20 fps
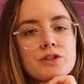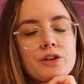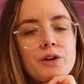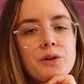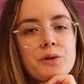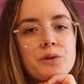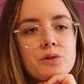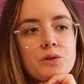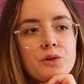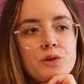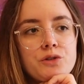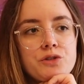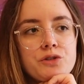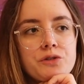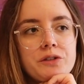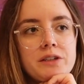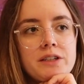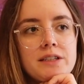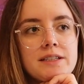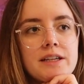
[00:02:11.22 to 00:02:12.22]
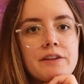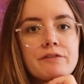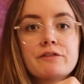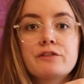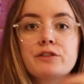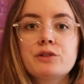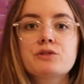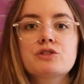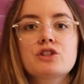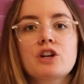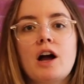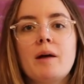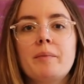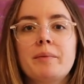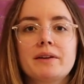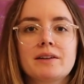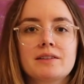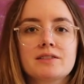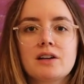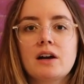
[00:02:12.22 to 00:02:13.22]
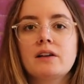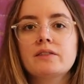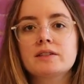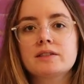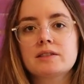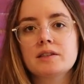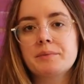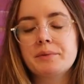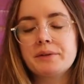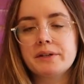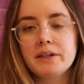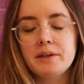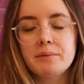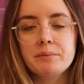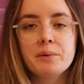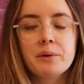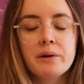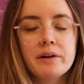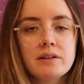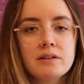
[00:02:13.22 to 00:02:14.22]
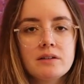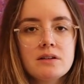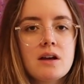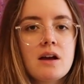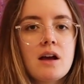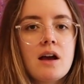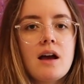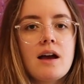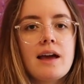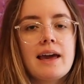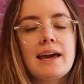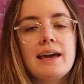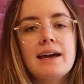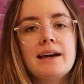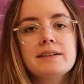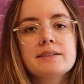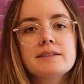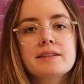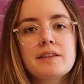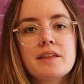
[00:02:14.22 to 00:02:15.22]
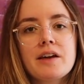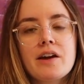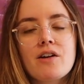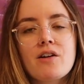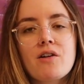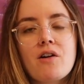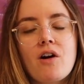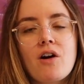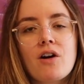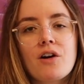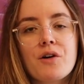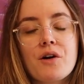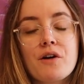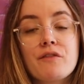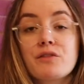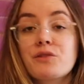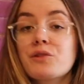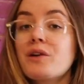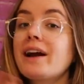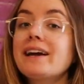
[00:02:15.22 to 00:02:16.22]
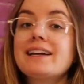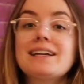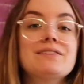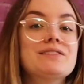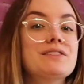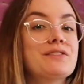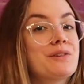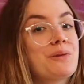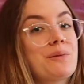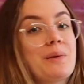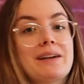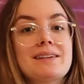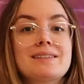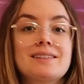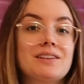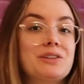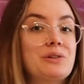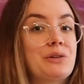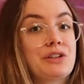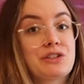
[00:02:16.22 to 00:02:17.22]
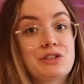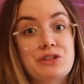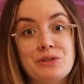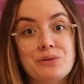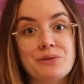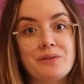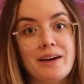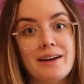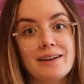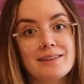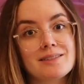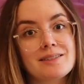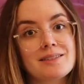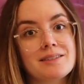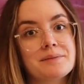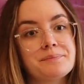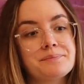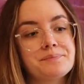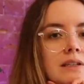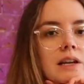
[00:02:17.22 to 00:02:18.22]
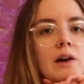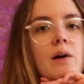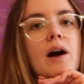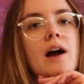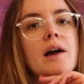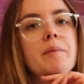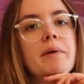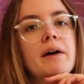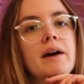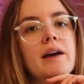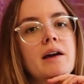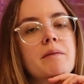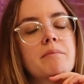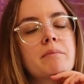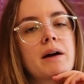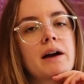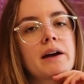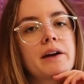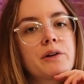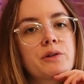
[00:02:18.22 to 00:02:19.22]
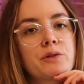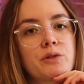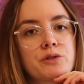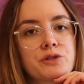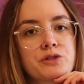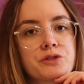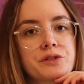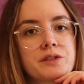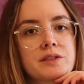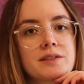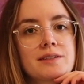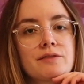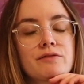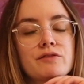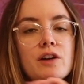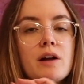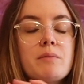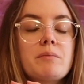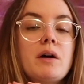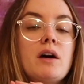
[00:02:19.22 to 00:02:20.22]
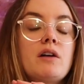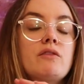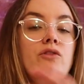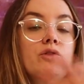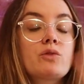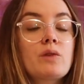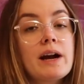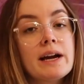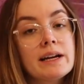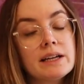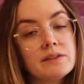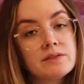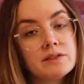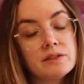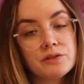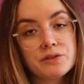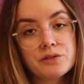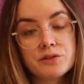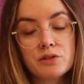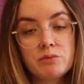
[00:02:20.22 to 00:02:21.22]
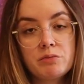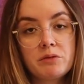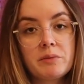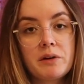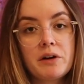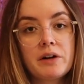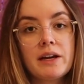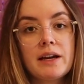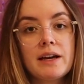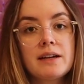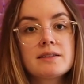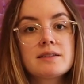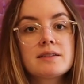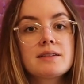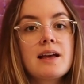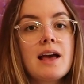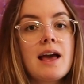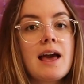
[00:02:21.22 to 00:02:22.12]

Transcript: So groceries and food shopping is obviously pretty important, and there are a variety of different ways that you can do this. Now, I buy my groceries from a variety of different supermarkets,